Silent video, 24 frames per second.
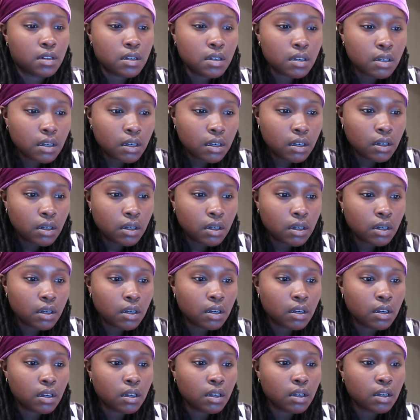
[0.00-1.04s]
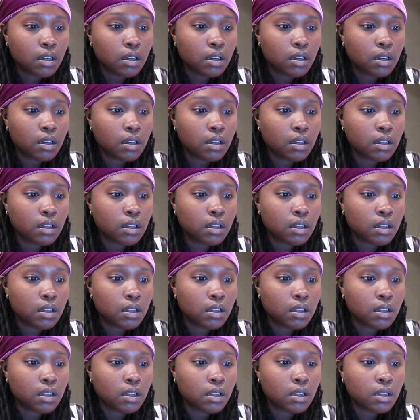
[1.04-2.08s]

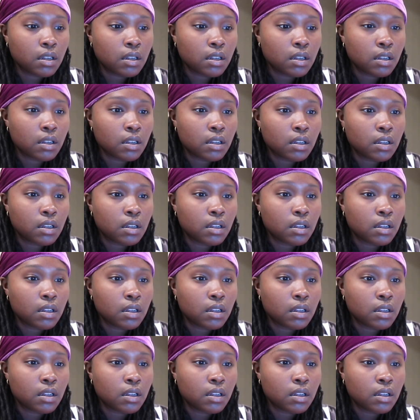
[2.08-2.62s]
(silent)